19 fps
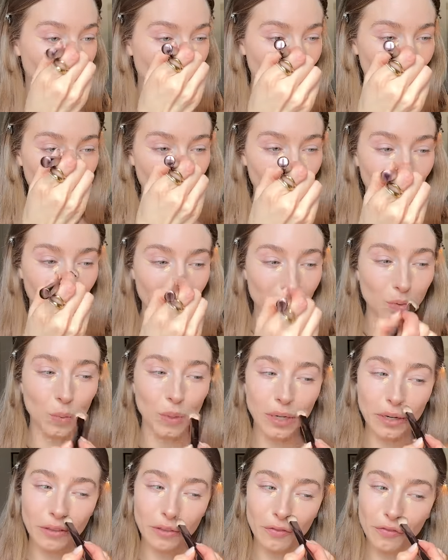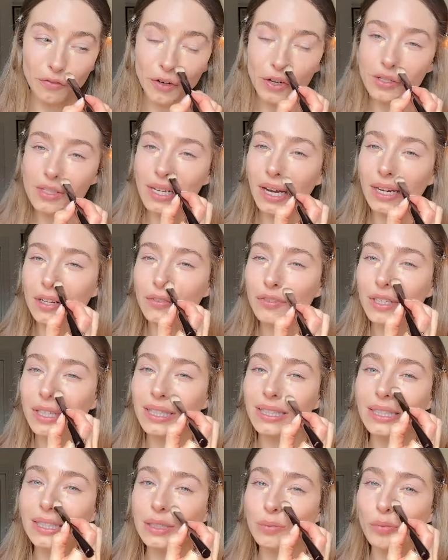I don't know, it's one of the first kind of
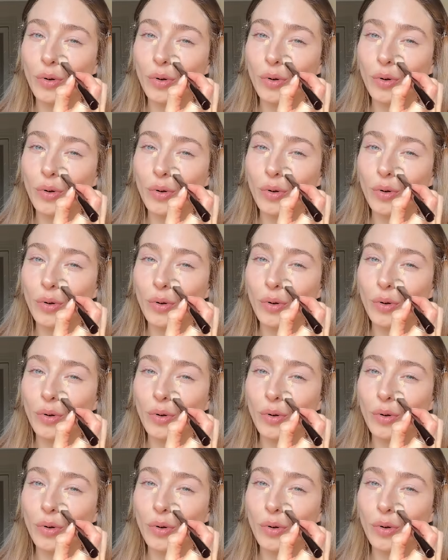clean